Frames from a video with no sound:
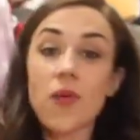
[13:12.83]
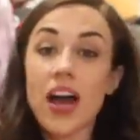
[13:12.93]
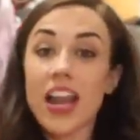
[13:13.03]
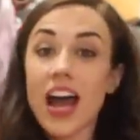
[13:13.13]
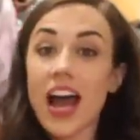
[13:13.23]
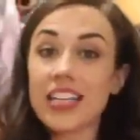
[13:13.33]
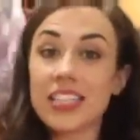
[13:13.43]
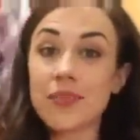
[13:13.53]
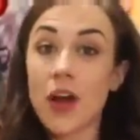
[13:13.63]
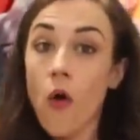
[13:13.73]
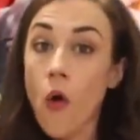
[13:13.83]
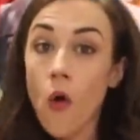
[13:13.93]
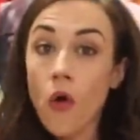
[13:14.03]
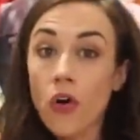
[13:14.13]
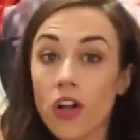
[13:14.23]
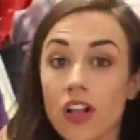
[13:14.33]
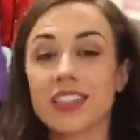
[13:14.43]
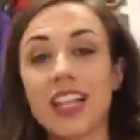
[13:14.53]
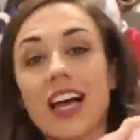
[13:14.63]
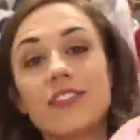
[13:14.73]
what I did my whole
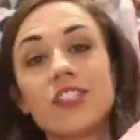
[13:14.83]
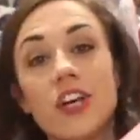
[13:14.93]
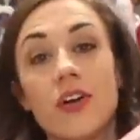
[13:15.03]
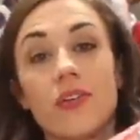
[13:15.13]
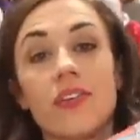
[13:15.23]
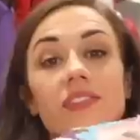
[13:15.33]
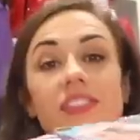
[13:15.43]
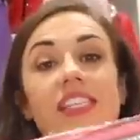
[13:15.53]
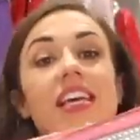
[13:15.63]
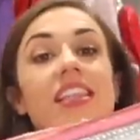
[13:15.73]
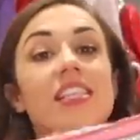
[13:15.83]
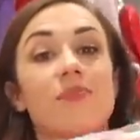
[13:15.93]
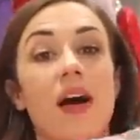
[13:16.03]
live show was in this